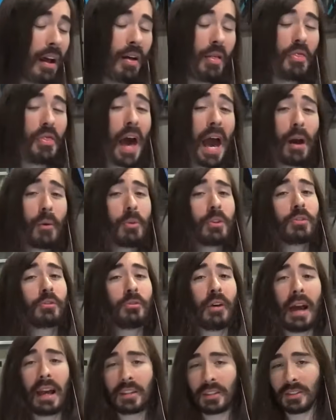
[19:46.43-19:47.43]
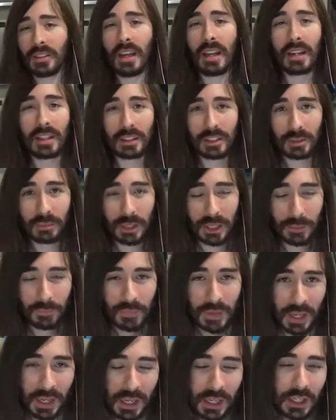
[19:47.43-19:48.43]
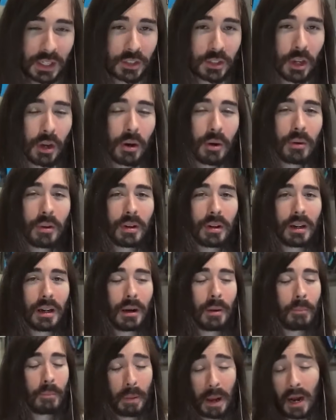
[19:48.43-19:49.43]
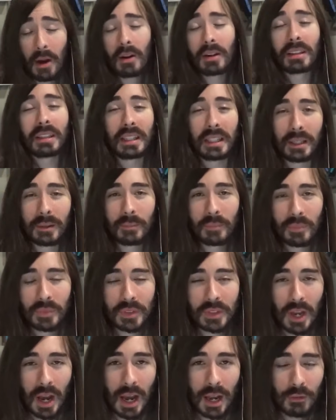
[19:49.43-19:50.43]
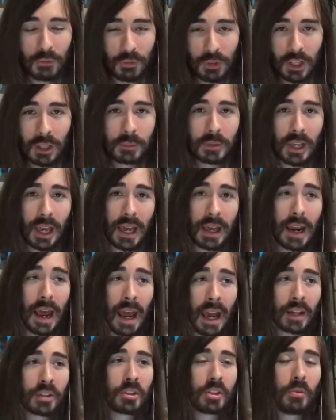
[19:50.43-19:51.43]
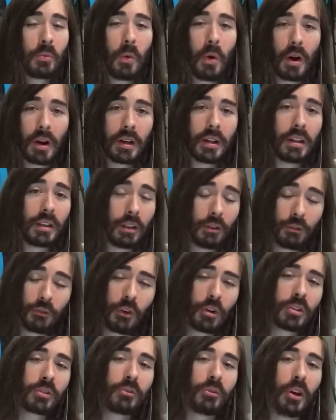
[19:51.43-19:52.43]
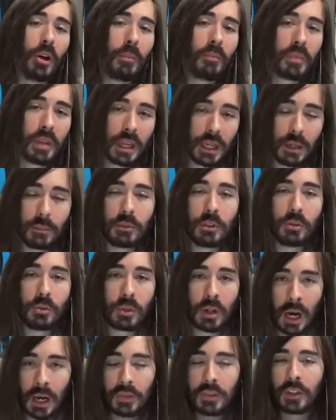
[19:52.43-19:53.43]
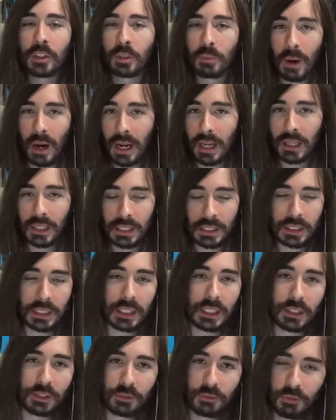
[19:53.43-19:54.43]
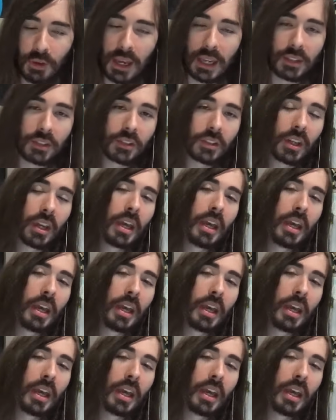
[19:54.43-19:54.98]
That was fascinating to me. So, apparently, Todd Phillips had actually wanted in the first film him to cut the smile into his face.